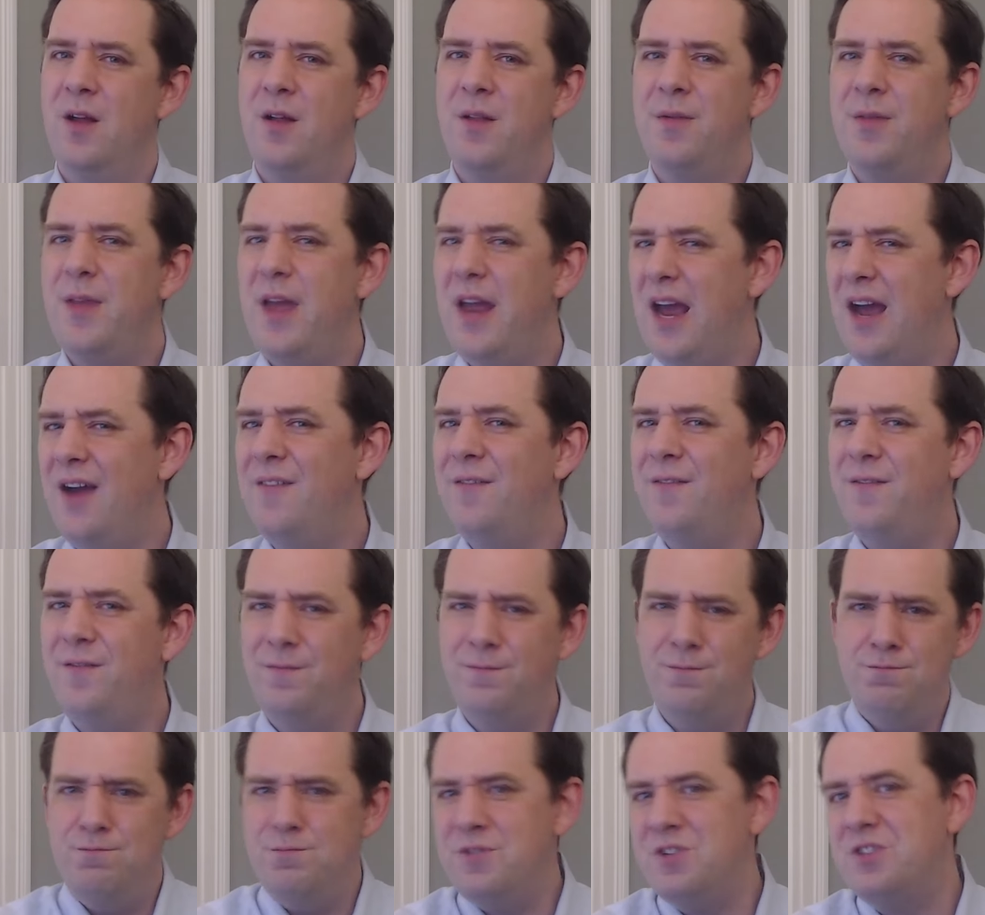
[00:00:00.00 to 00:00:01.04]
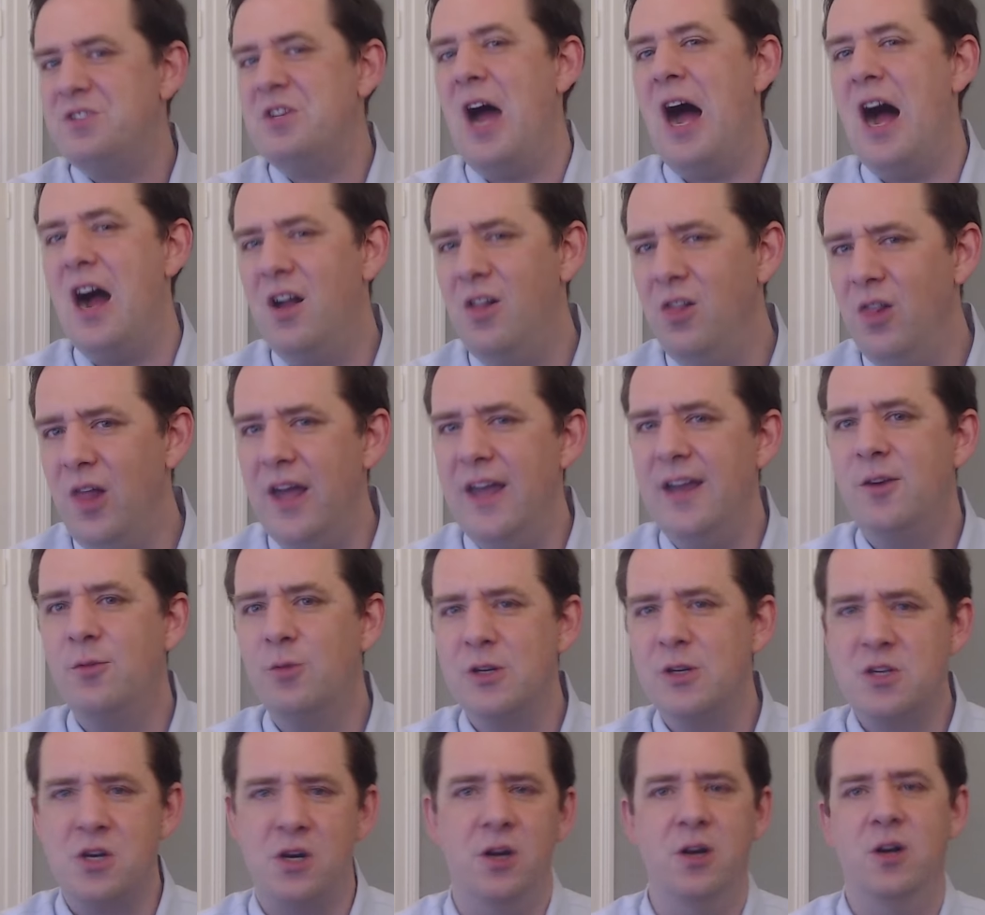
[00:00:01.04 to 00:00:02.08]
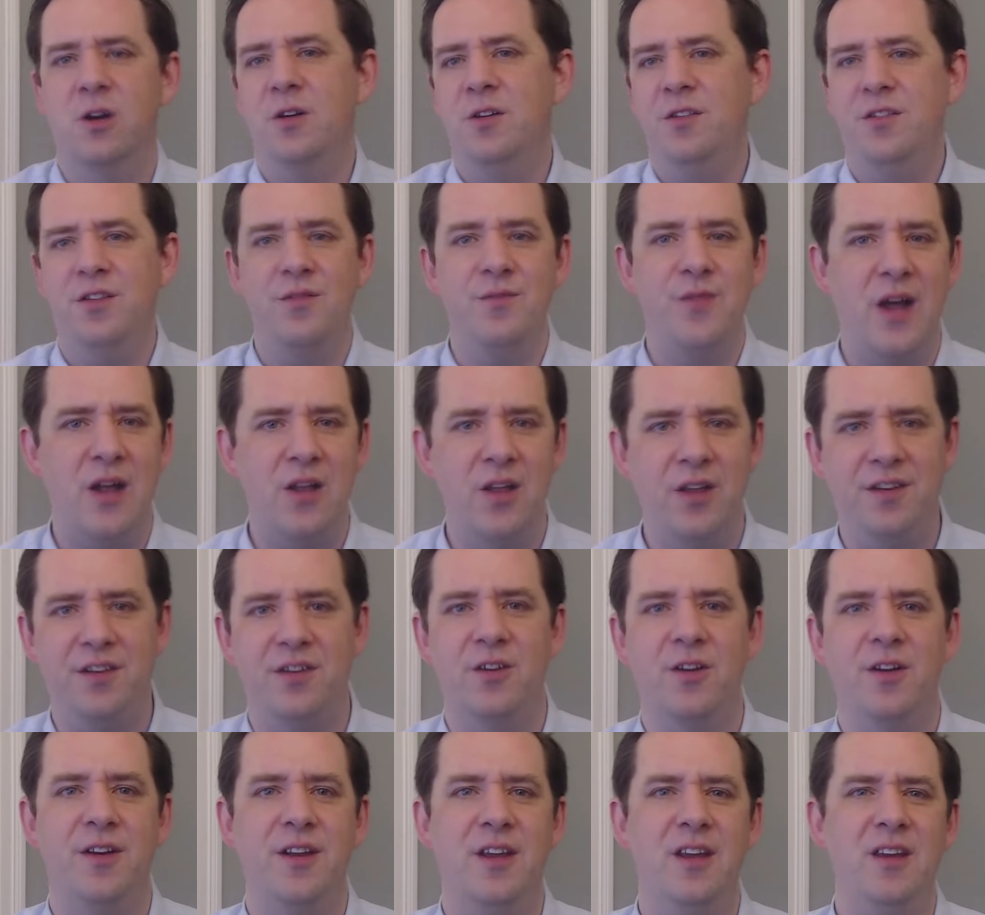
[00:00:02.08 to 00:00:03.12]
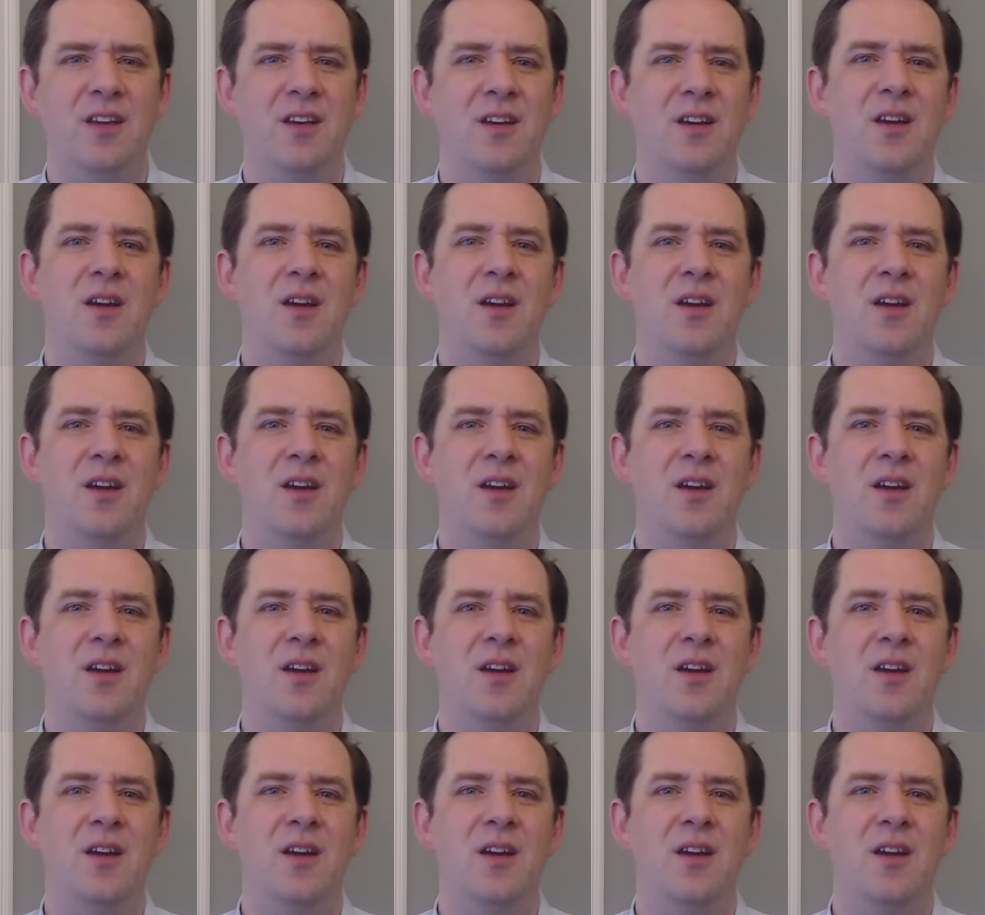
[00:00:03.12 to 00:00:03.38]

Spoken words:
They have stock-like returns and volatility,